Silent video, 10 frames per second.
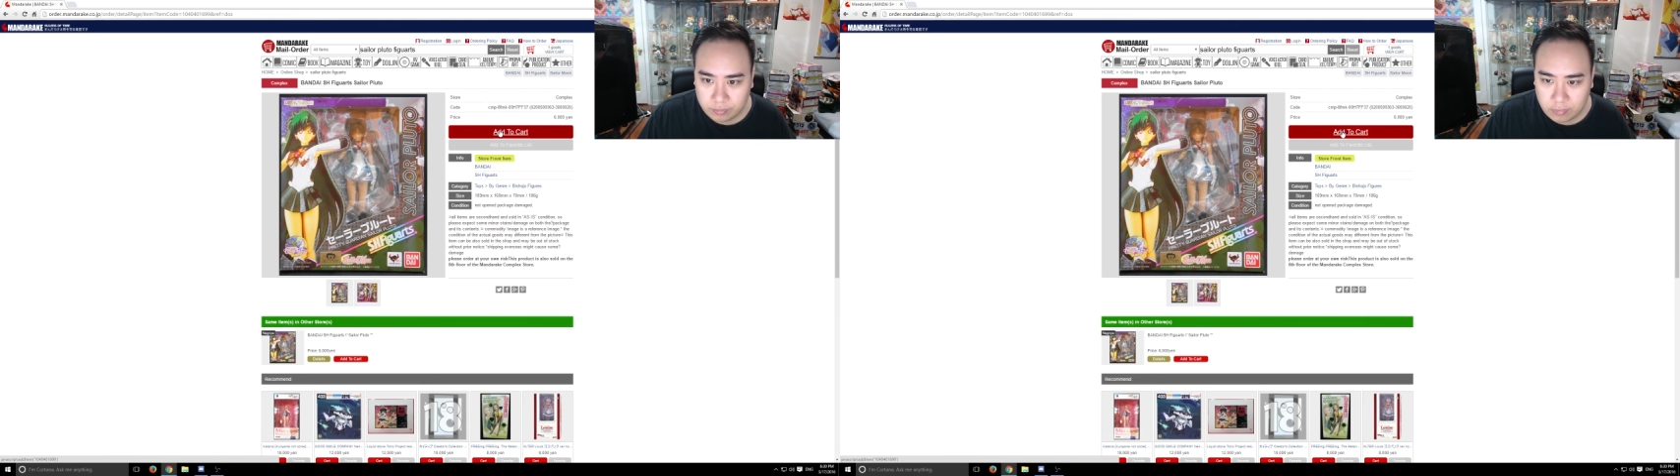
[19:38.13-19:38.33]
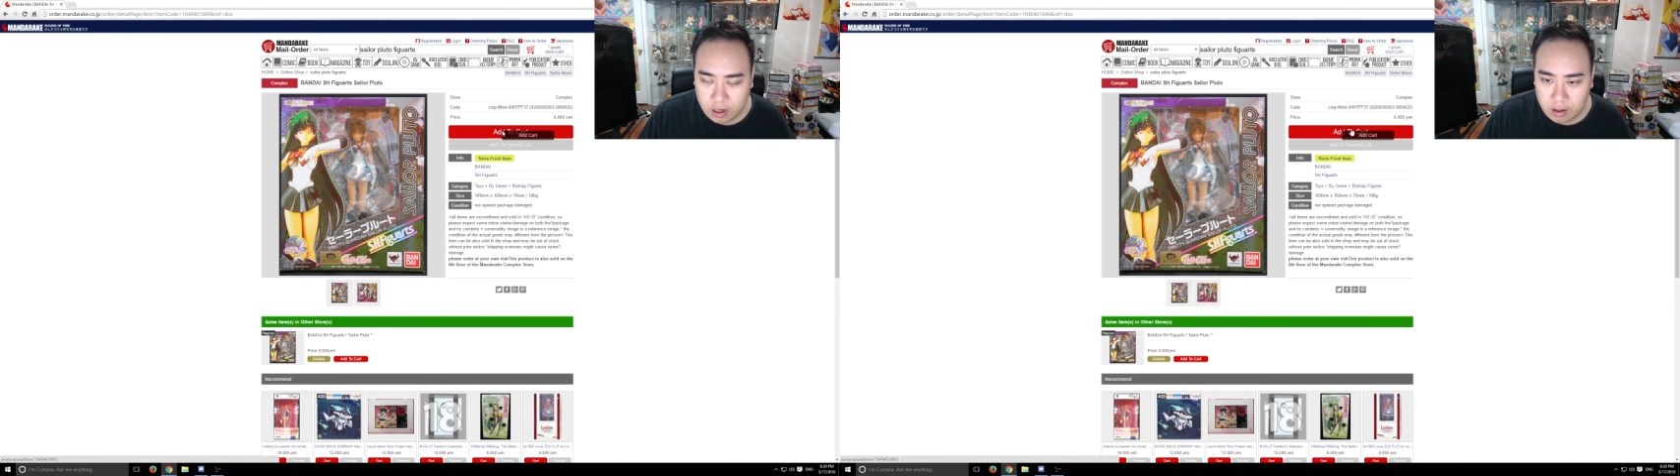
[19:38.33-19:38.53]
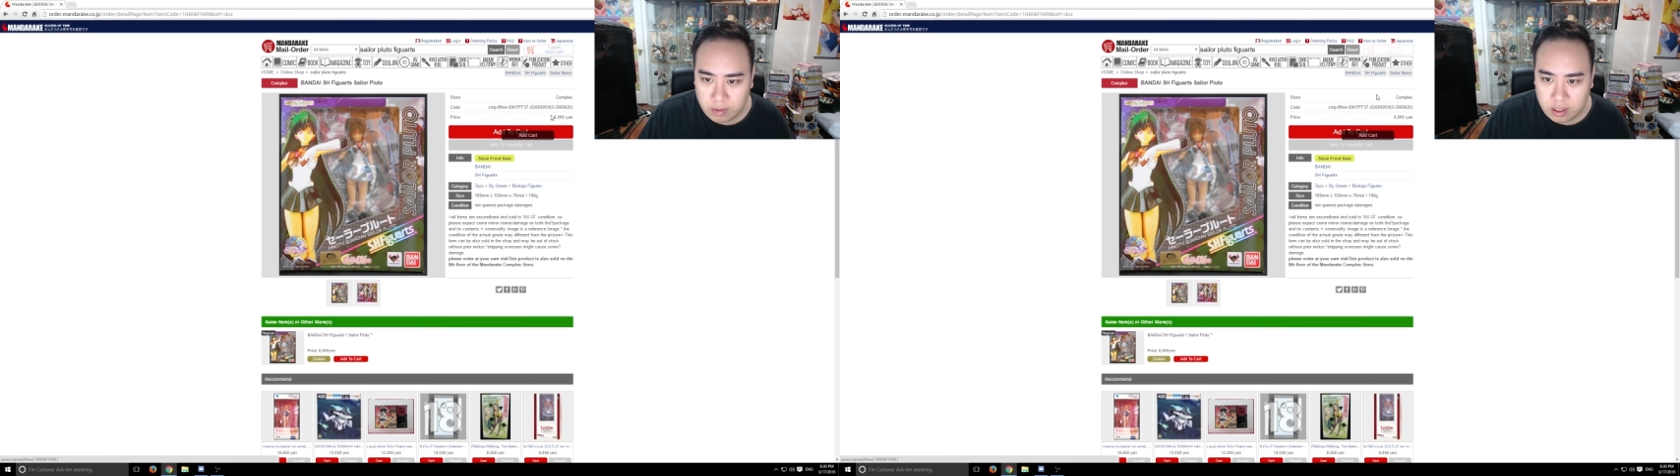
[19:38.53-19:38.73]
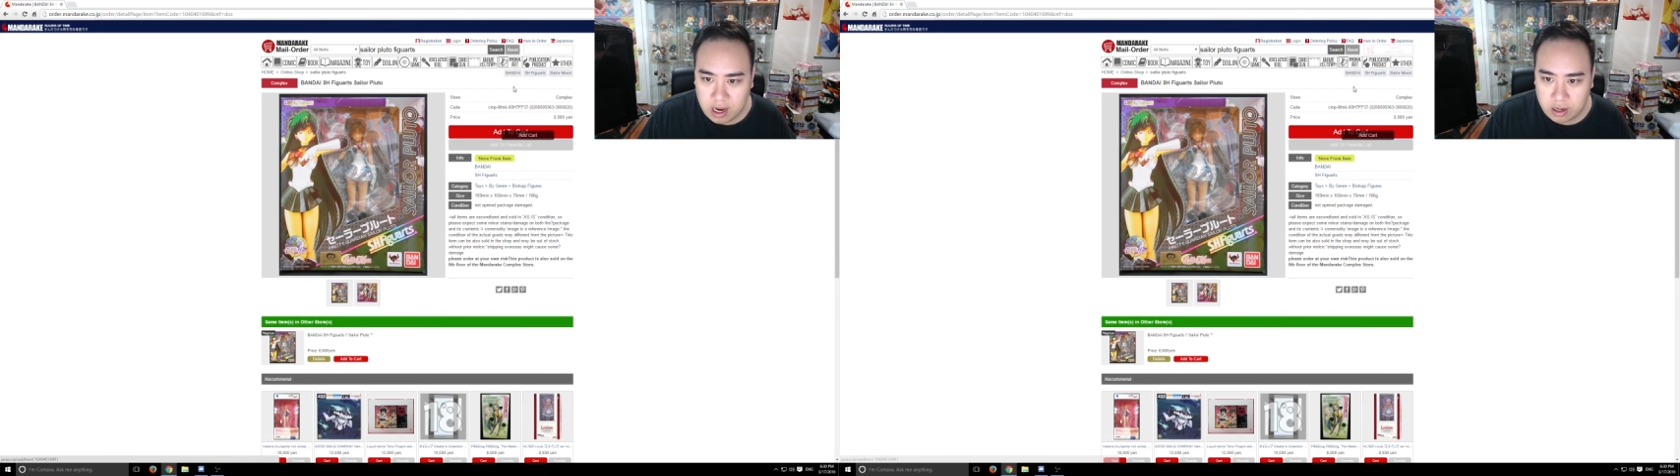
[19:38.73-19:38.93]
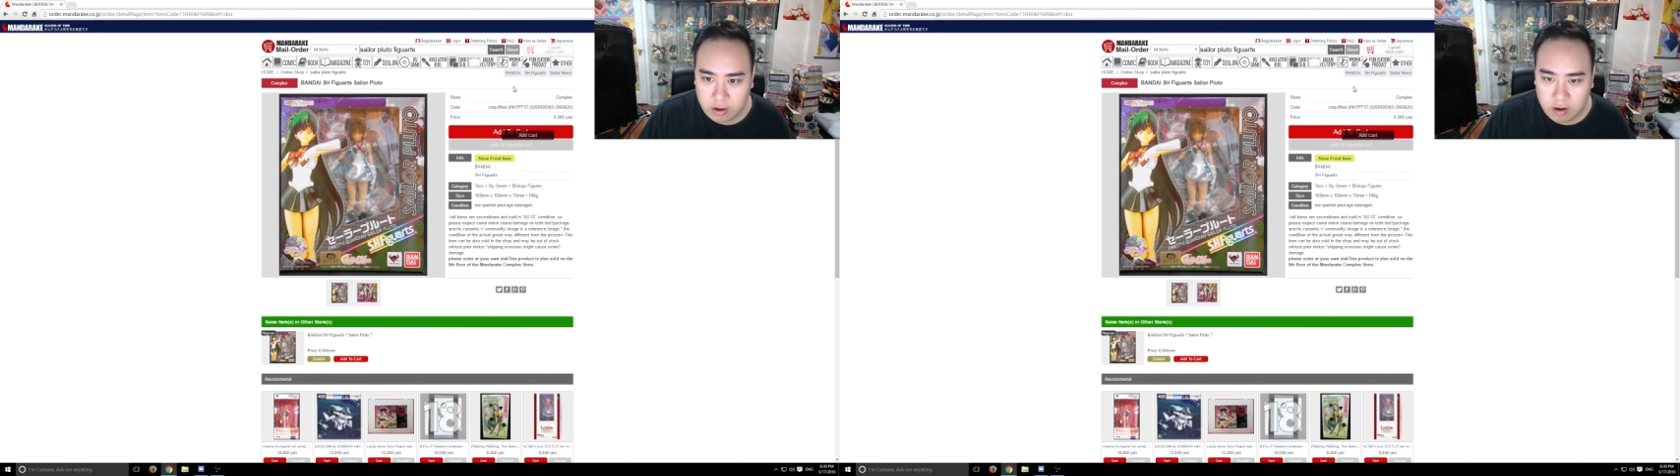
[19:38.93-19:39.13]
And just
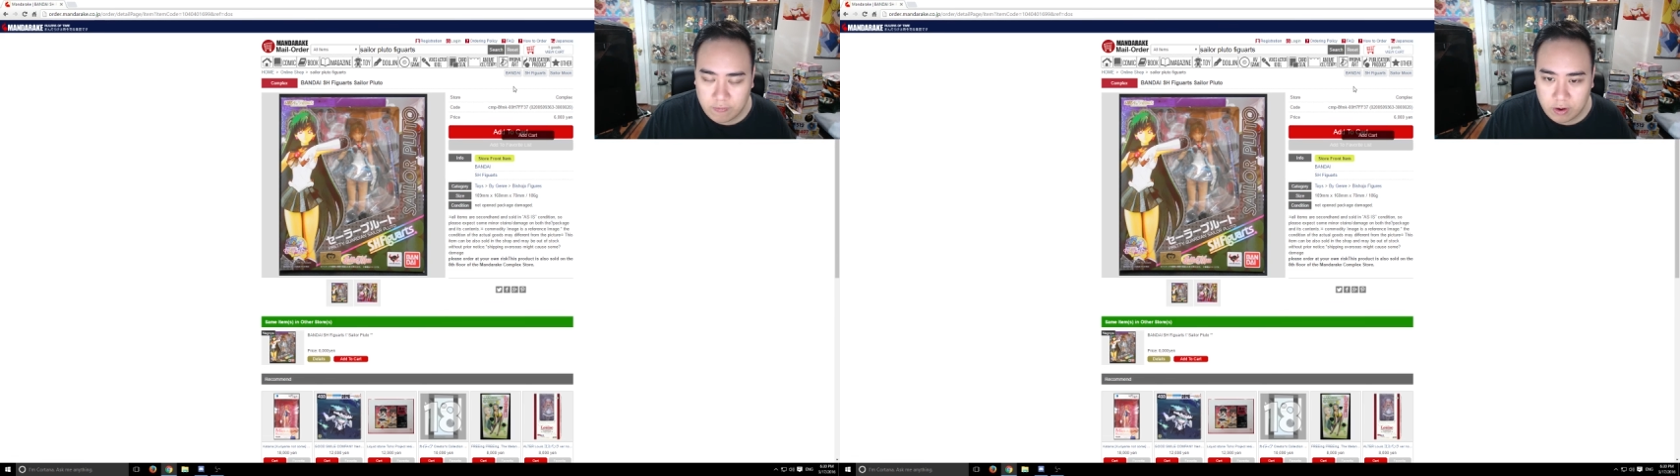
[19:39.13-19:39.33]
add a cart, for